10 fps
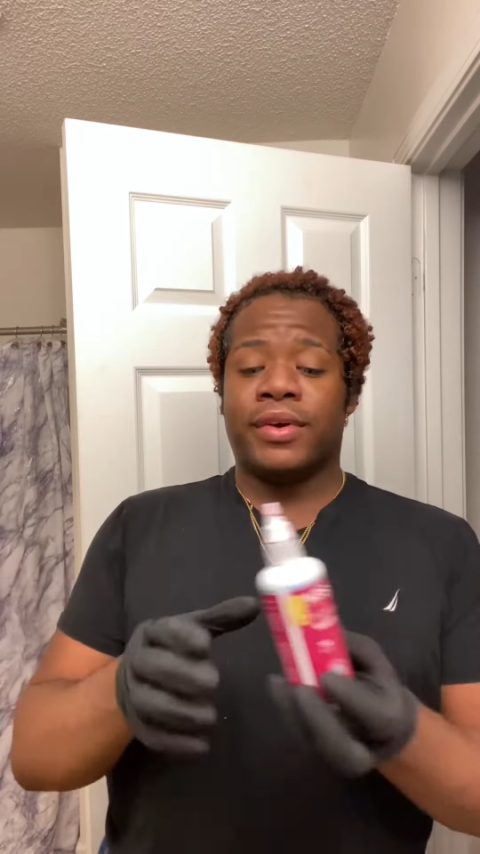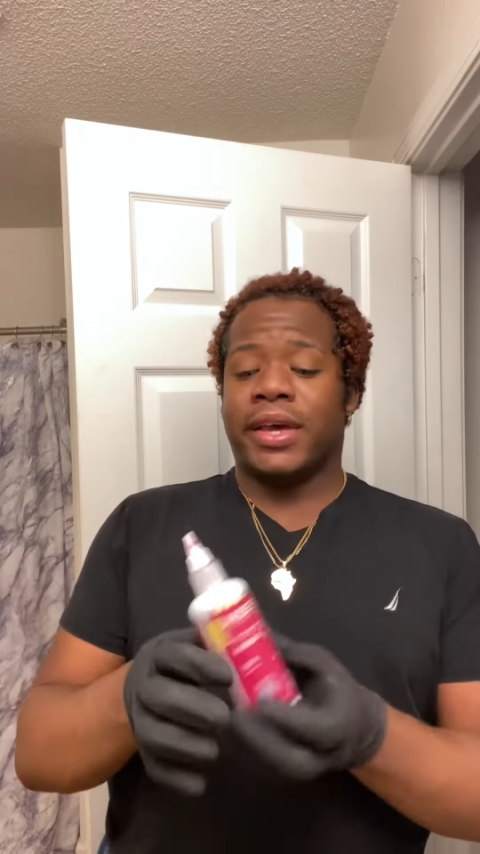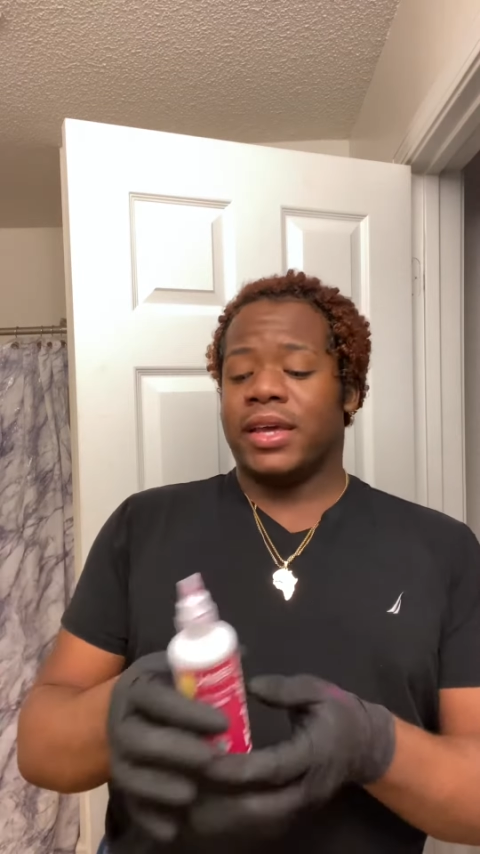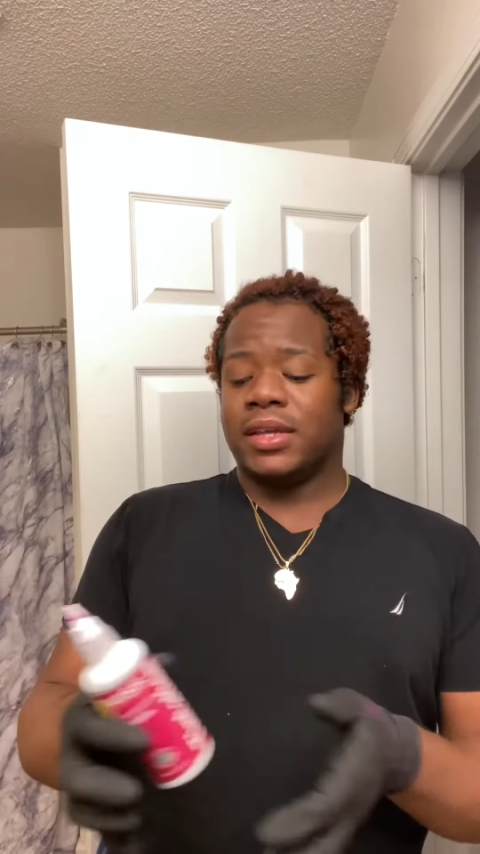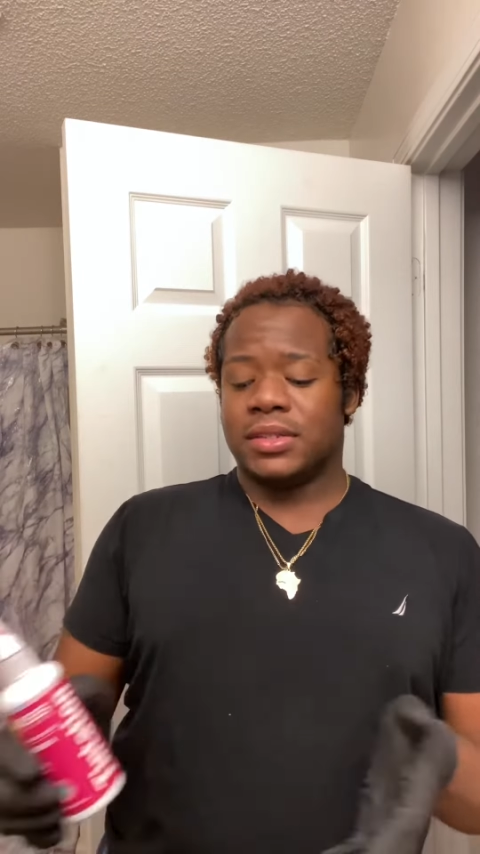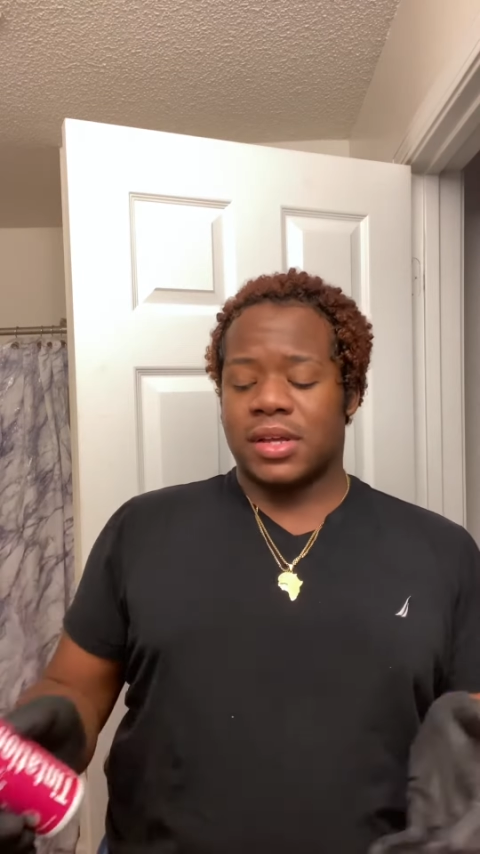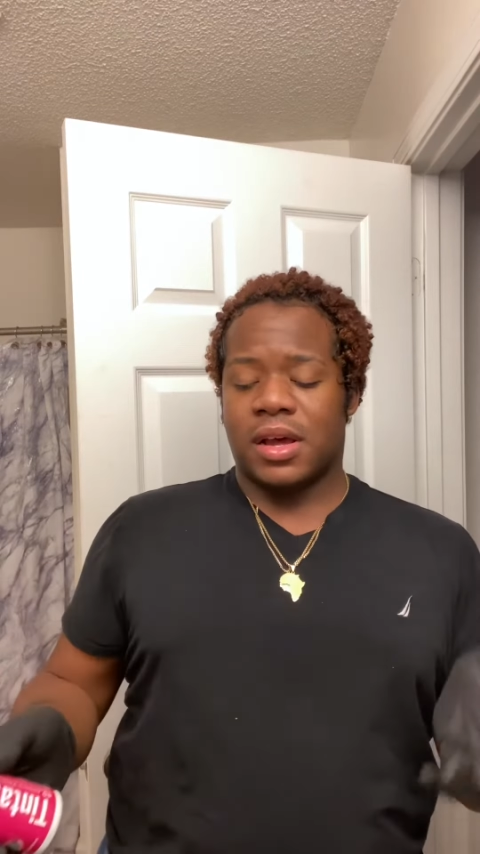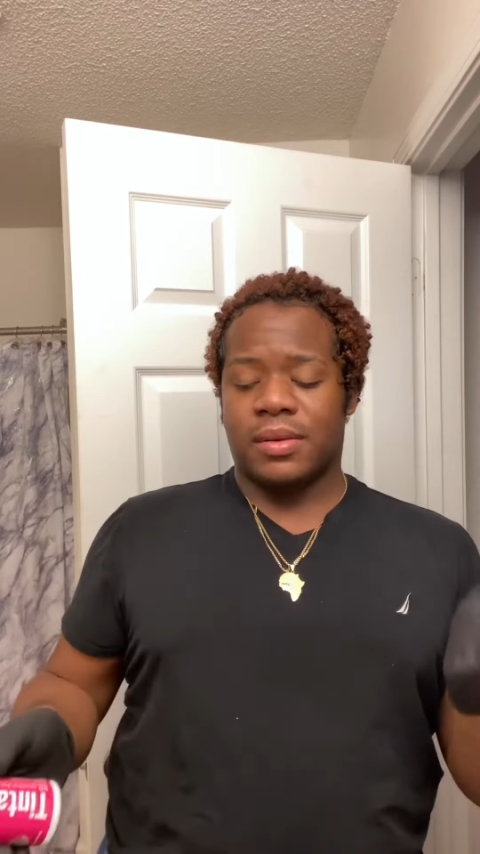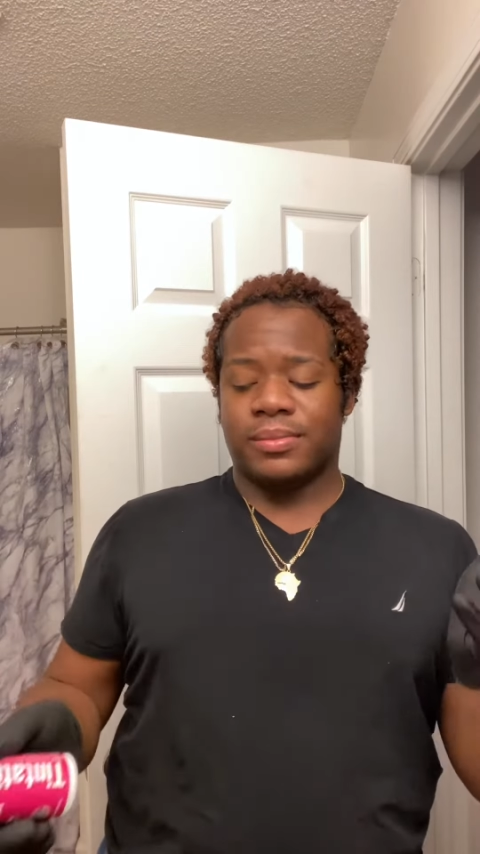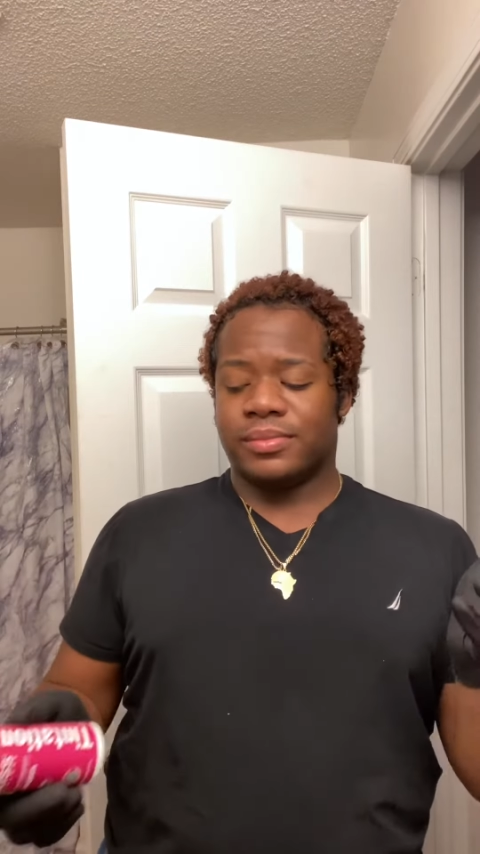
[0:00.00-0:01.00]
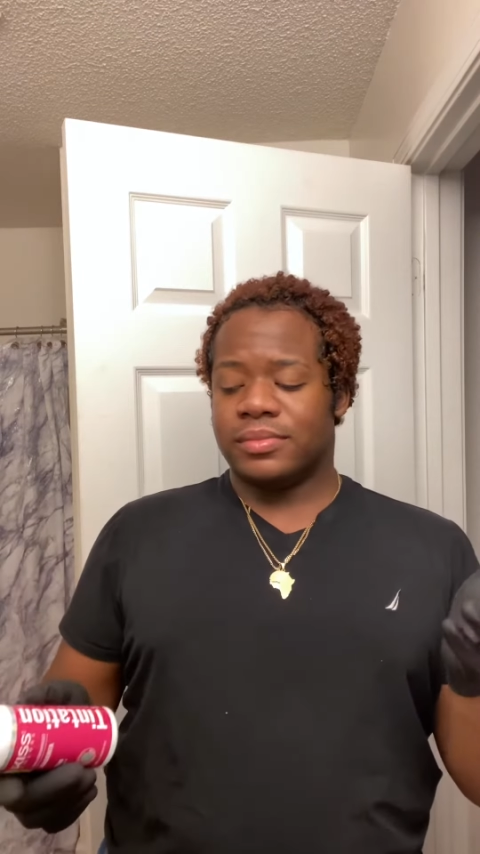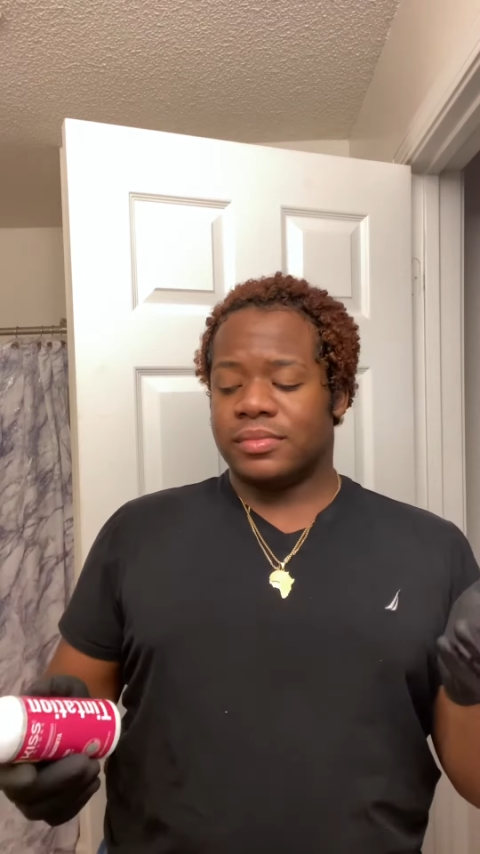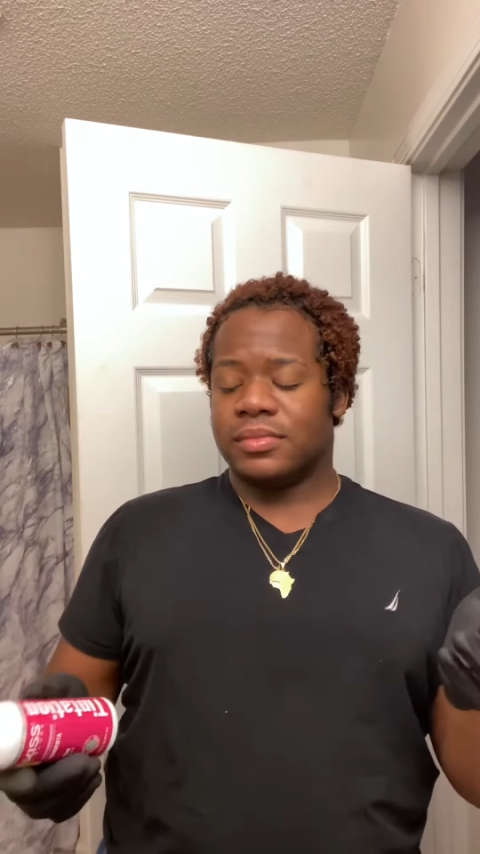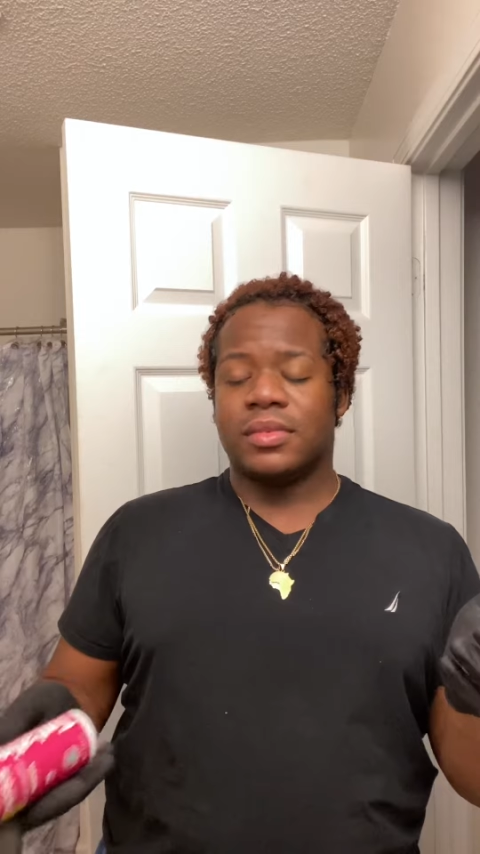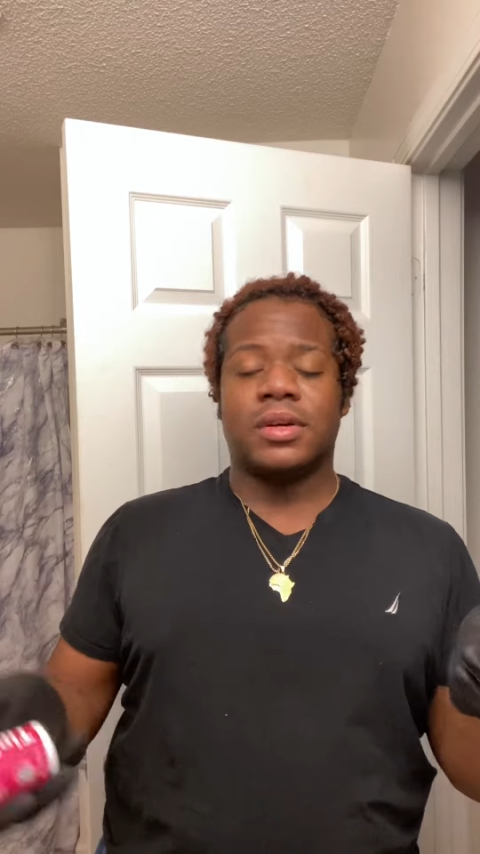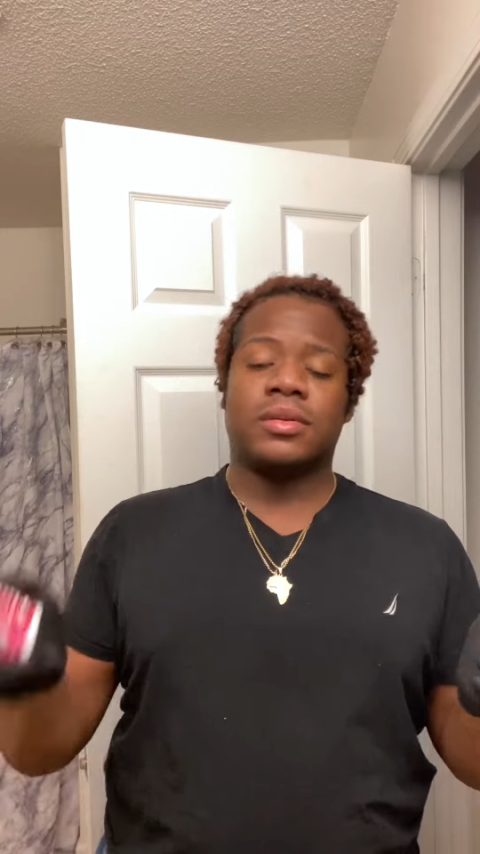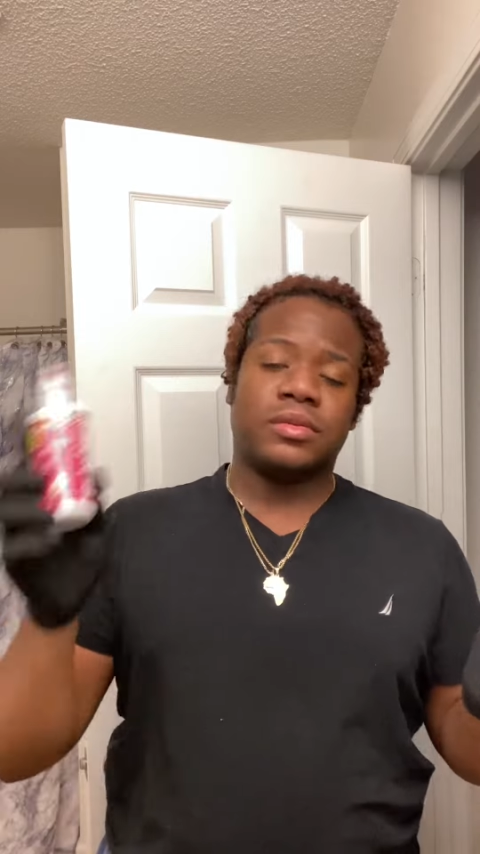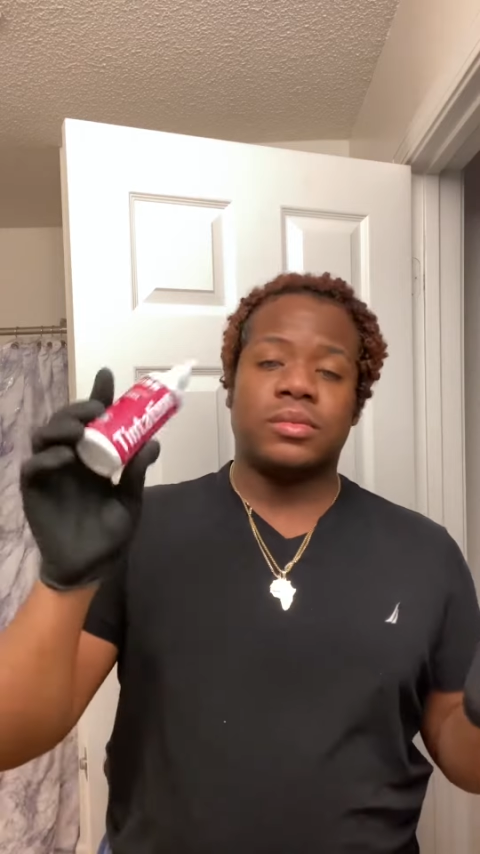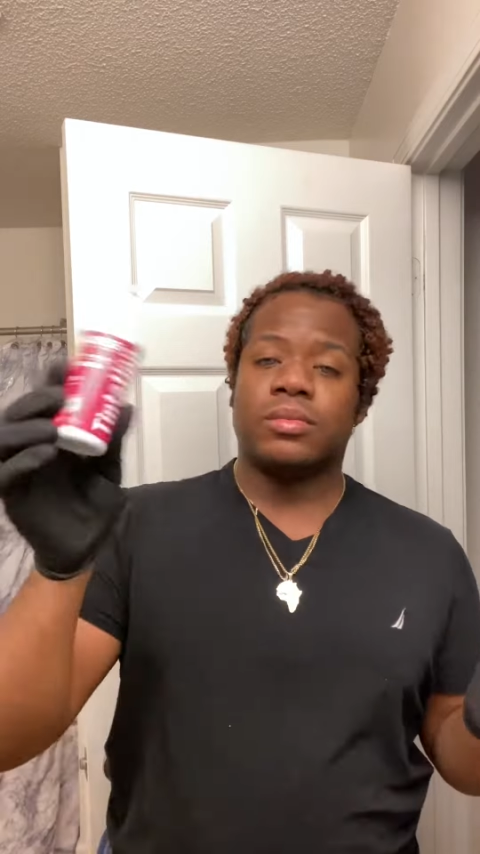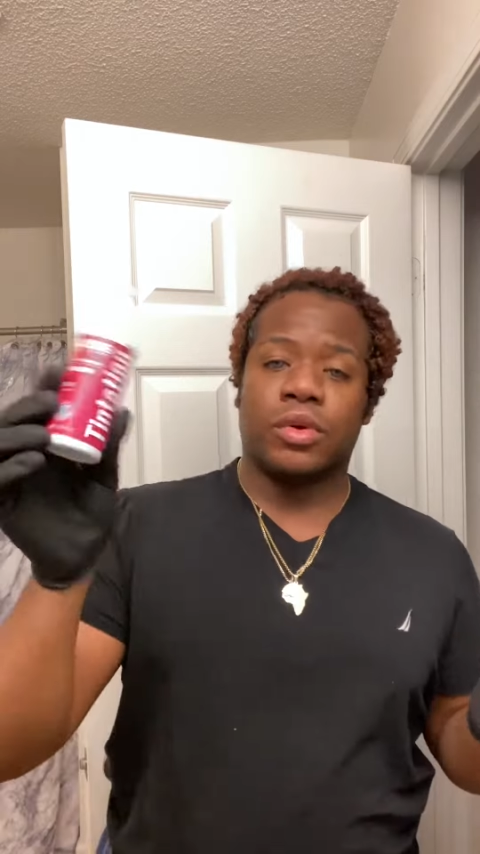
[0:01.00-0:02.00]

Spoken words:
is throw